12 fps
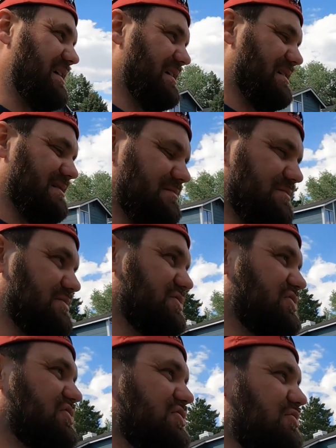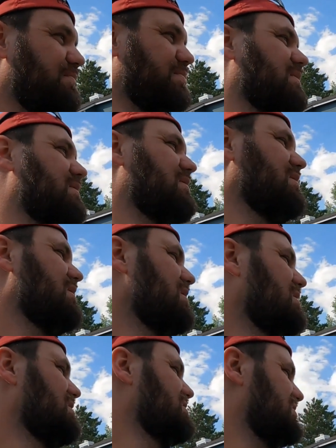am super
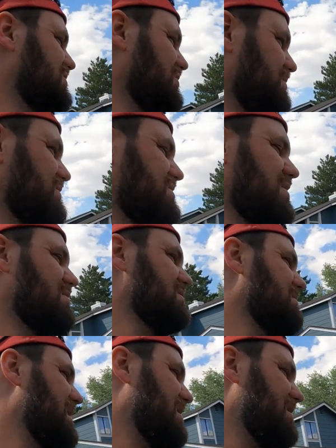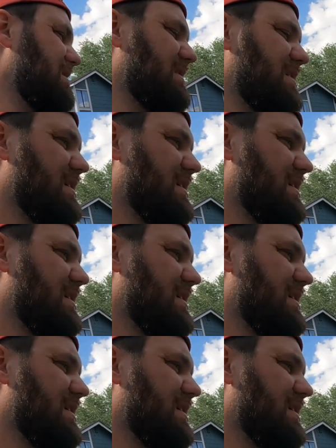stoked about it.